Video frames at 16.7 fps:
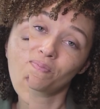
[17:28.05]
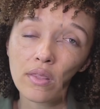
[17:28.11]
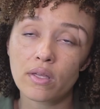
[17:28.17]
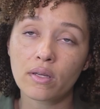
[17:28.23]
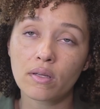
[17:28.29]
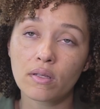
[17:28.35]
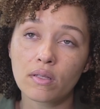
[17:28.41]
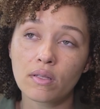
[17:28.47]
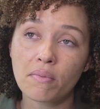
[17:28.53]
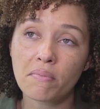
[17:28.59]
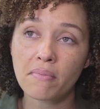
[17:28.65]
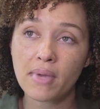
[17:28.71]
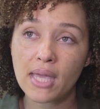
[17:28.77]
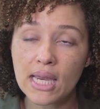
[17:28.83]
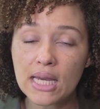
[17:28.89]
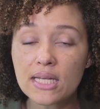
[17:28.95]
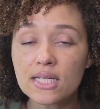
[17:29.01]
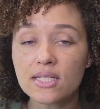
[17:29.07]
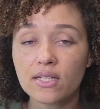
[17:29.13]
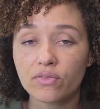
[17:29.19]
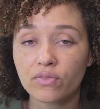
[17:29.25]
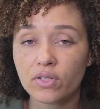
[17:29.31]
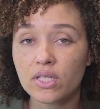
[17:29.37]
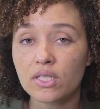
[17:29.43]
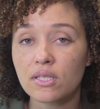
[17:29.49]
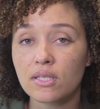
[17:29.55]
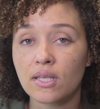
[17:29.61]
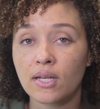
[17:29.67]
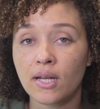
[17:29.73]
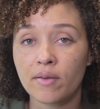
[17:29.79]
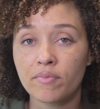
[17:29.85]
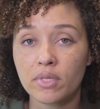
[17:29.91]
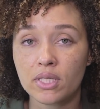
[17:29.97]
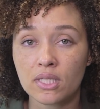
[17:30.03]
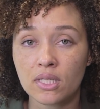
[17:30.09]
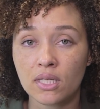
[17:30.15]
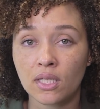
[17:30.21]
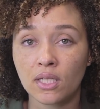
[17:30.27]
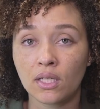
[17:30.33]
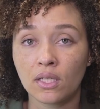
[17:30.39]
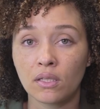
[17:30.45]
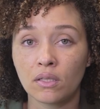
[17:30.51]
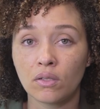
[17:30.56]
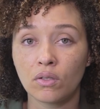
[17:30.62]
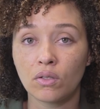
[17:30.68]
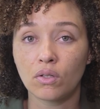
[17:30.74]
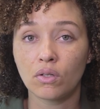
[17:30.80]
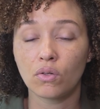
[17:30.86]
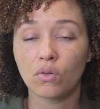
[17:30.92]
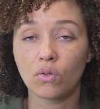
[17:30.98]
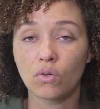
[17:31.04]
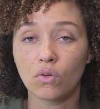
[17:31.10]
The main difference that I'm seeing